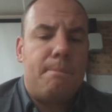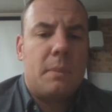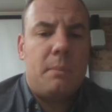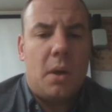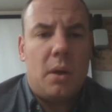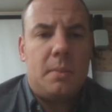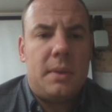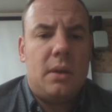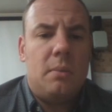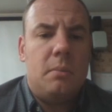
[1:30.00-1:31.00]

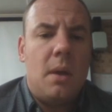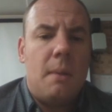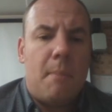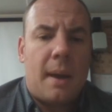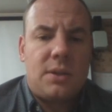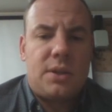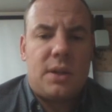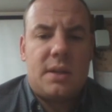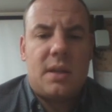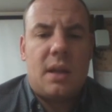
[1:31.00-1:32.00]
Birmingham,
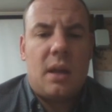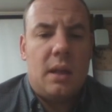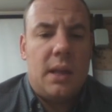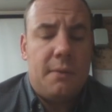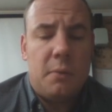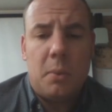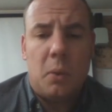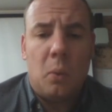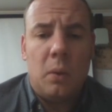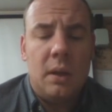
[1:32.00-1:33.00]
Manchester,
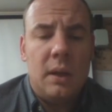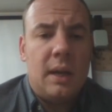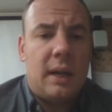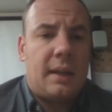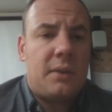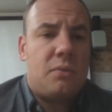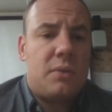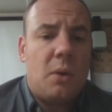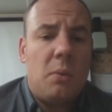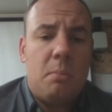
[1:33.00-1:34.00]
Liverpool. And as a
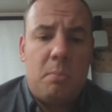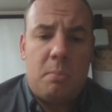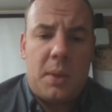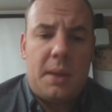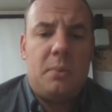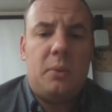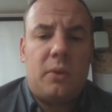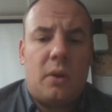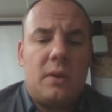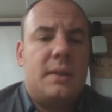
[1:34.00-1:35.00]
result, people
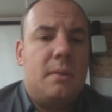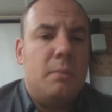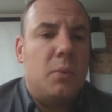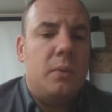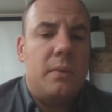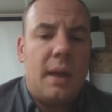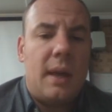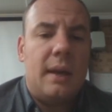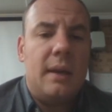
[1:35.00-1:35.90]
started to move there.